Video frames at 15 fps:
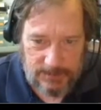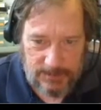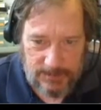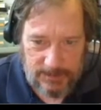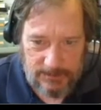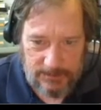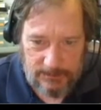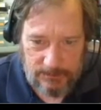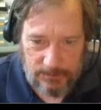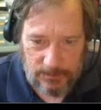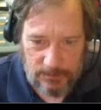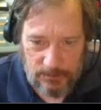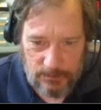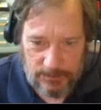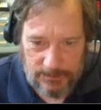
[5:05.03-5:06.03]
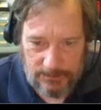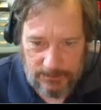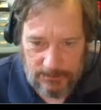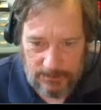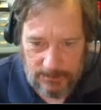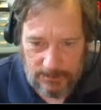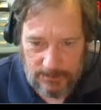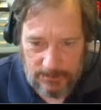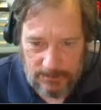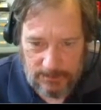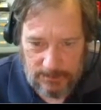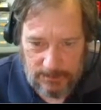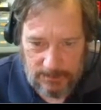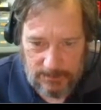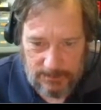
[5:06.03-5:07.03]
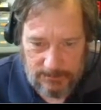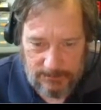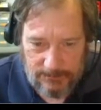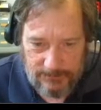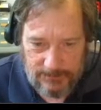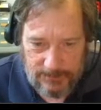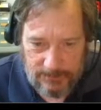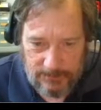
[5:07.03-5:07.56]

And the blue one there